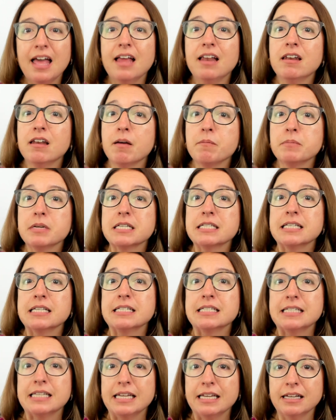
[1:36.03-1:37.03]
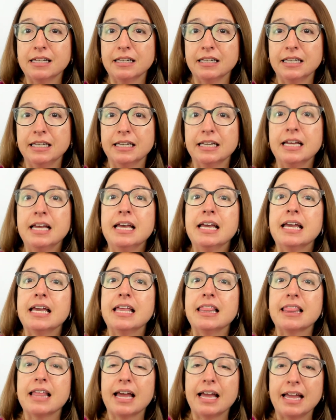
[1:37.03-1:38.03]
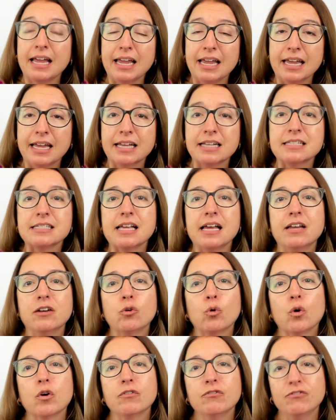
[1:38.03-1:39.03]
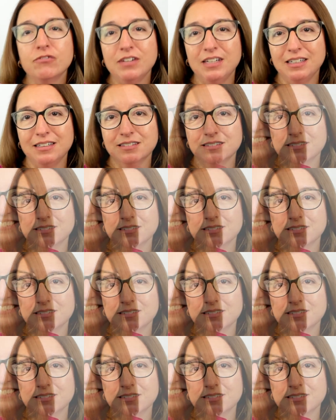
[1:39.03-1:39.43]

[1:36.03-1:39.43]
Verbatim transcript: and numbness and tingling in the hands and or feet.